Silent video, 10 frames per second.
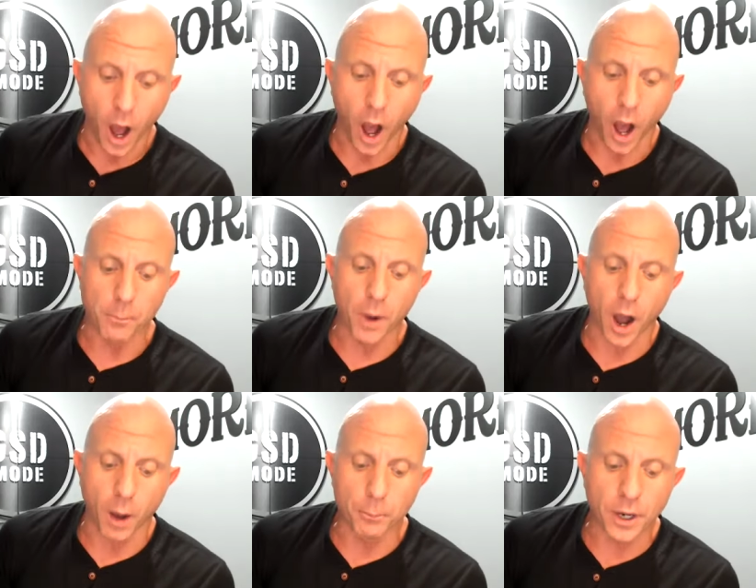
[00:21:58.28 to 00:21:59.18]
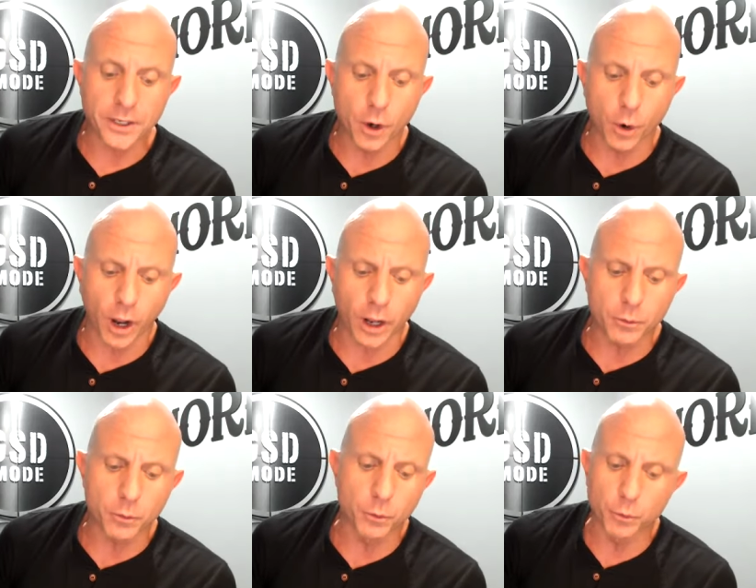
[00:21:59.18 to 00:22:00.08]
um, um, but you know, uh,
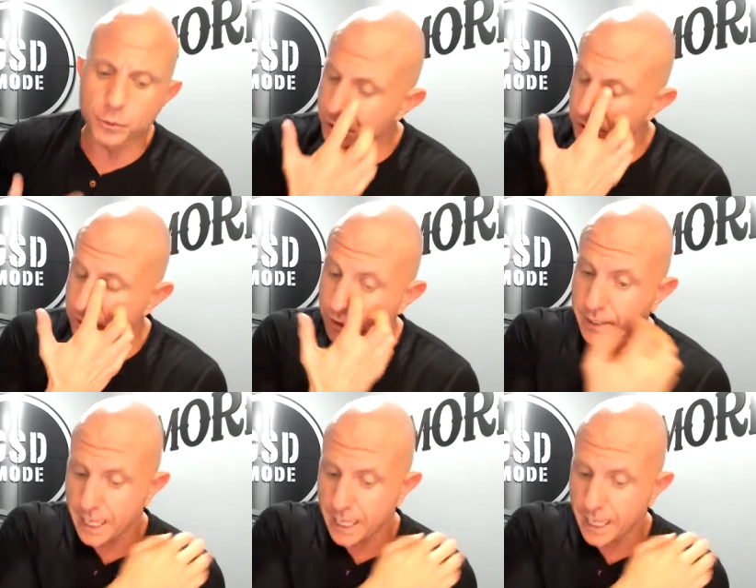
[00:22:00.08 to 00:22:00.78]
she she